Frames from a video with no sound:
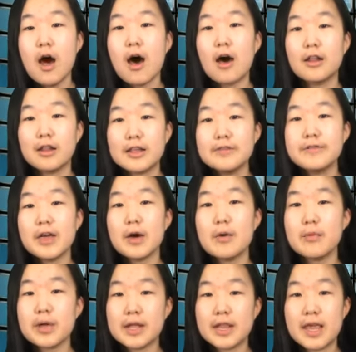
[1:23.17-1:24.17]
Olivia
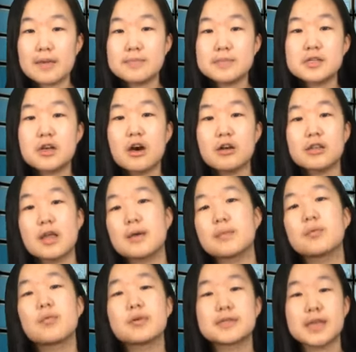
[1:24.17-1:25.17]
Williams caught up
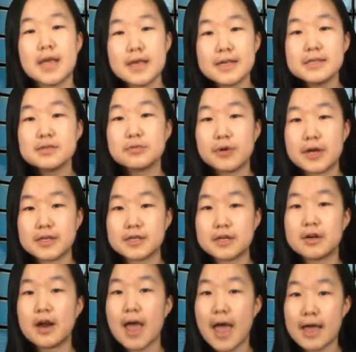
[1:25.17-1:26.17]
with 8th
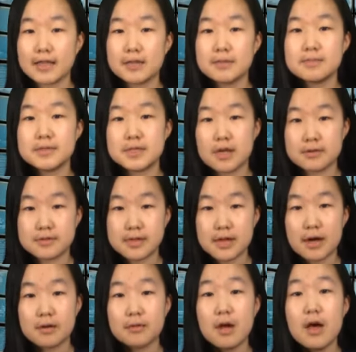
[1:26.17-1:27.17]
grader Adam
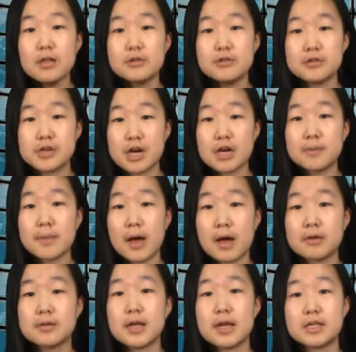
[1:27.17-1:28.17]
Southell to talk
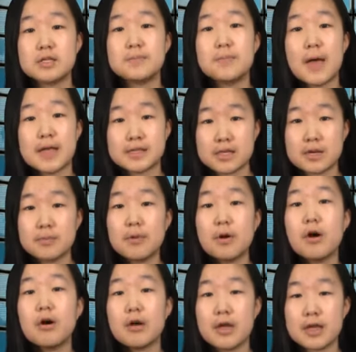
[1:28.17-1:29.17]
about its
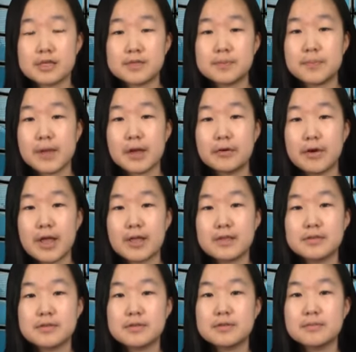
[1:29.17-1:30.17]
basketball
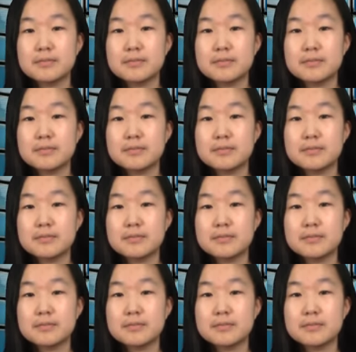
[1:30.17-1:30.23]
experience.